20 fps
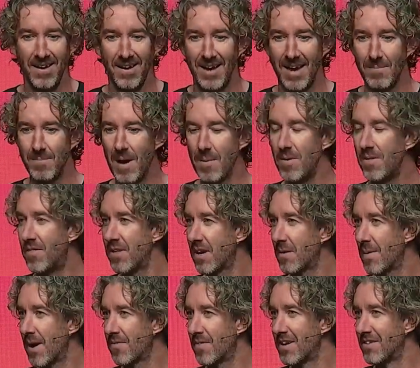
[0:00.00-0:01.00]
It made me think
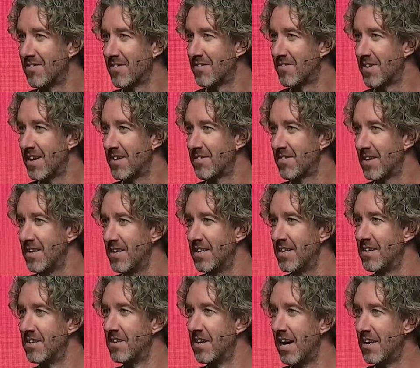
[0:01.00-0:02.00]
about their success in
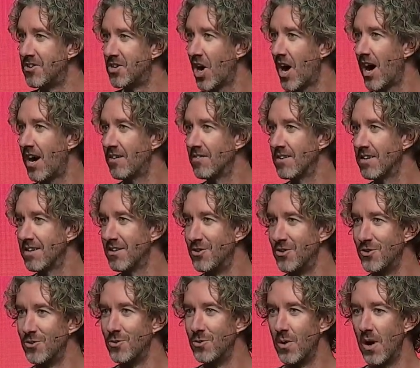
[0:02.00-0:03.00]
an entirely
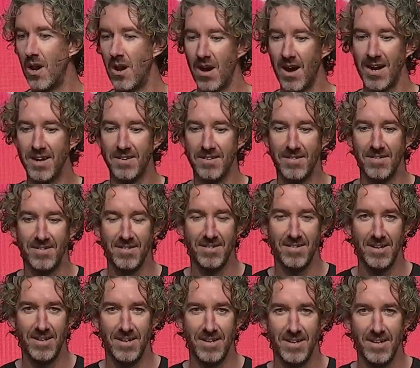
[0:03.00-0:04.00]
new light.
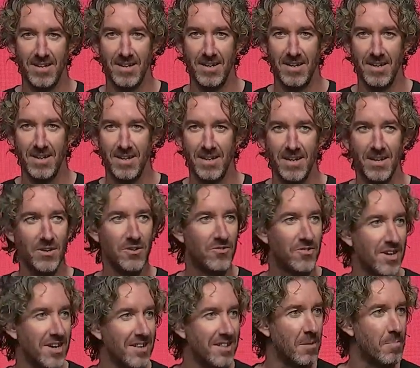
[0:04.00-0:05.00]
You
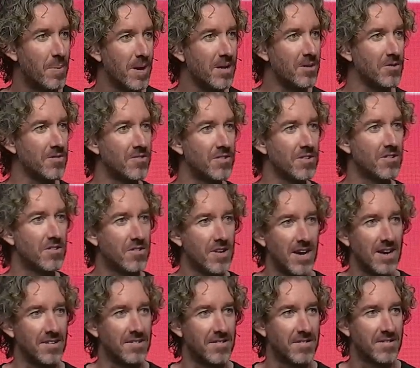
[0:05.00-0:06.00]
see, the Beatles'
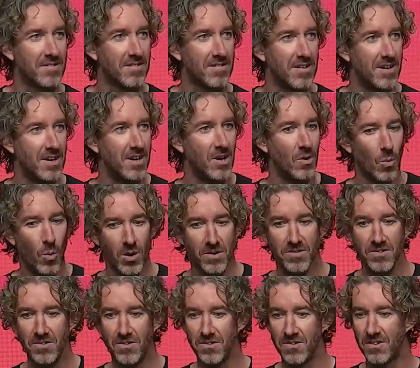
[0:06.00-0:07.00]
success
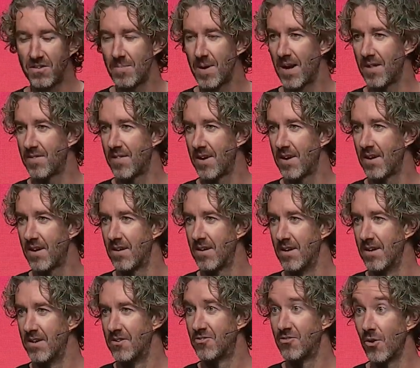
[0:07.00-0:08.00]
wasn't just about their
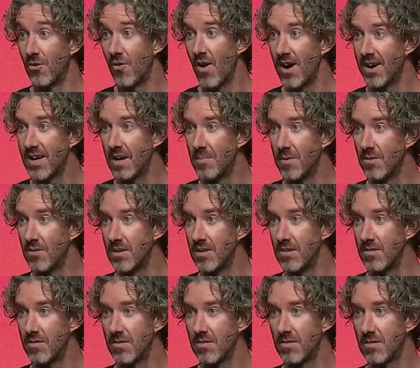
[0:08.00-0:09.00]
songwriting
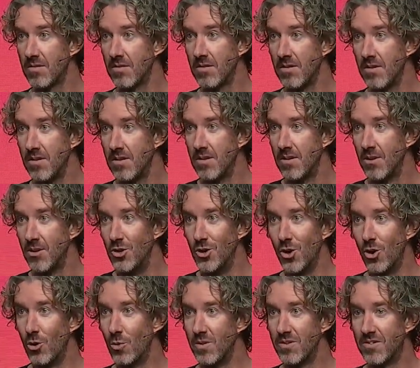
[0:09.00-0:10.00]
abilities,
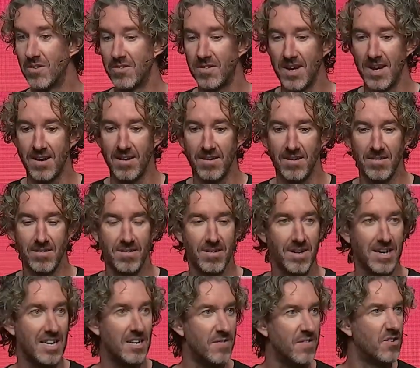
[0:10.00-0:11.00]
nor was it their
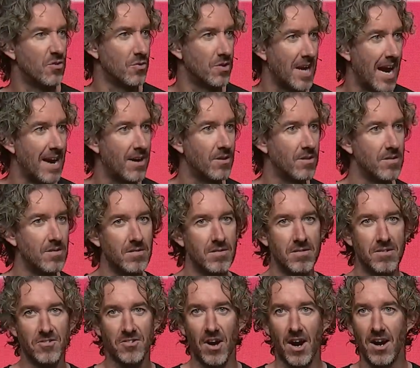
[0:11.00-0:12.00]
individual
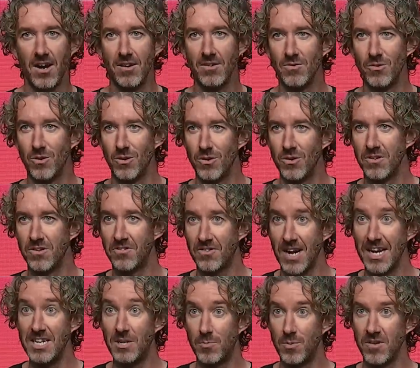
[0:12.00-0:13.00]
talent, style, or
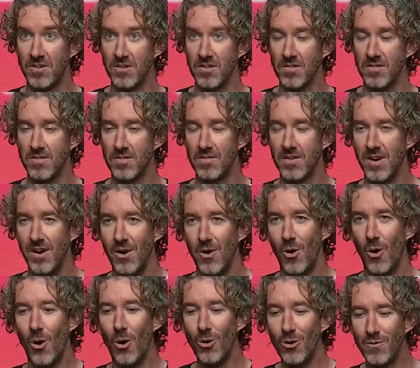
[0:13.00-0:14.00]
stage presence,
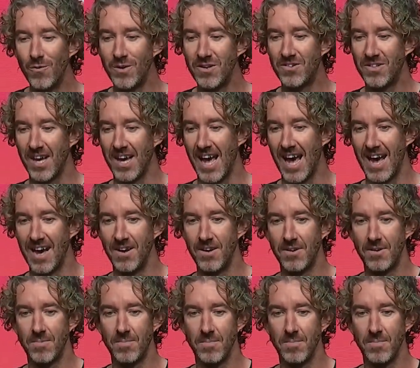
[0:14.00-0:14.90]
all of which they had.